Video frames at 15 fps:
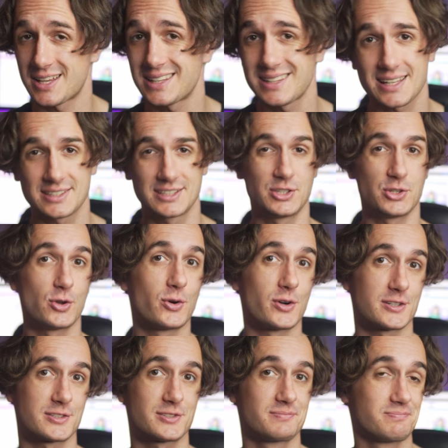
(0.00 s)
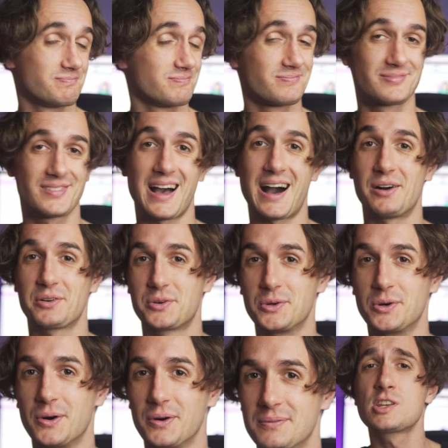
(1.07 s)
and not in yours. How
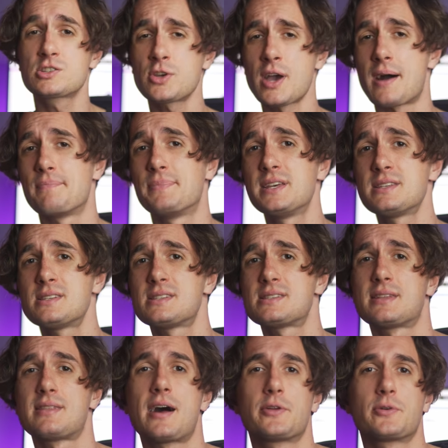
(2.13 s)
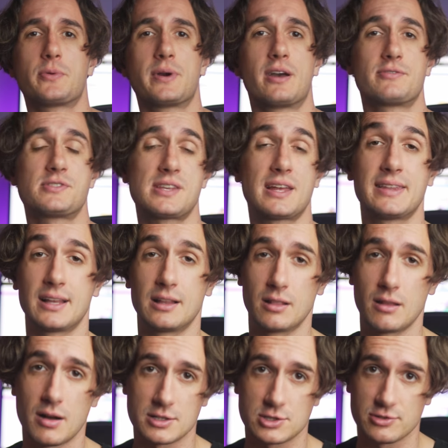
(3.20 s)
cool. So yeah, this is another way of sending
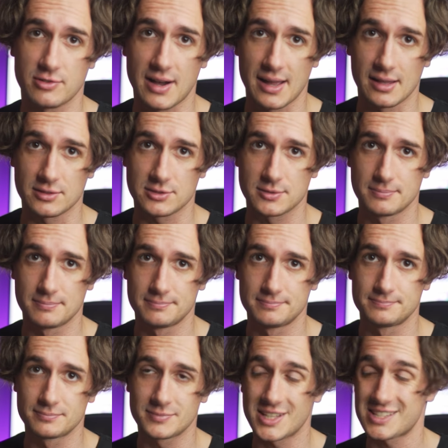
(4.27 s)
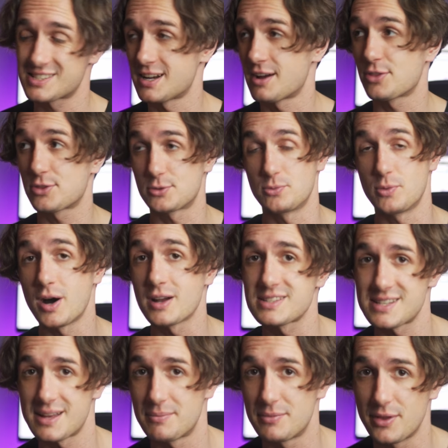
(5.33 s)
large files. It's not through
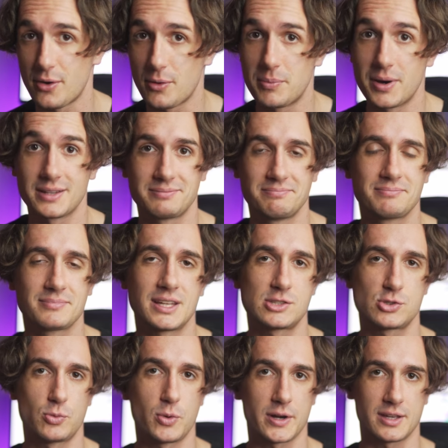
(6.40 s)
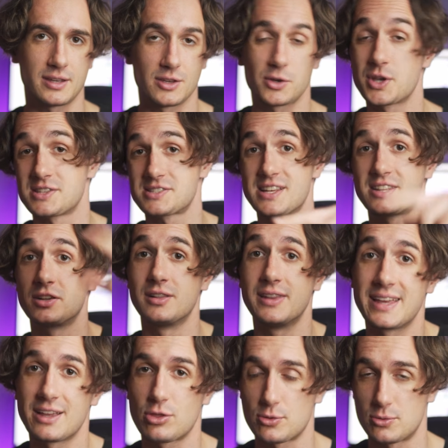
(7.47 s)
WhatsApp though, but it's working. You can send the
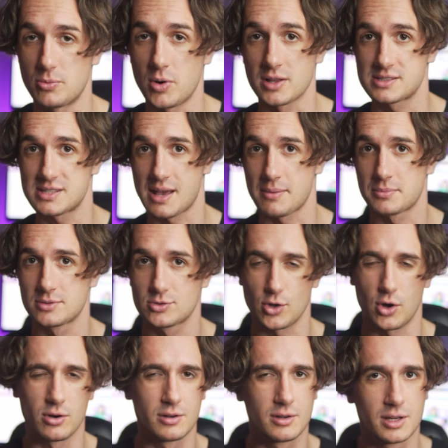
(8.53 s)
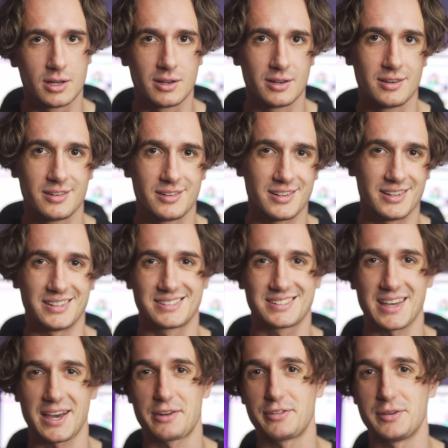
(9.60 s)
link through WhatsApp, so it's
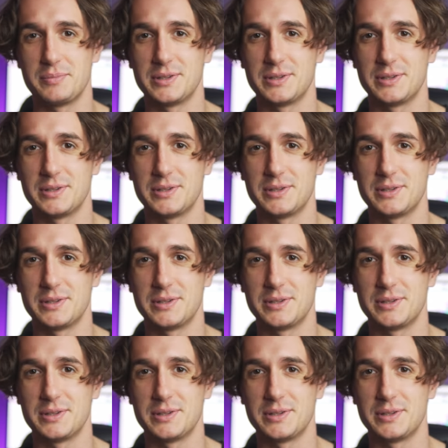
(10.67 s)
kind of in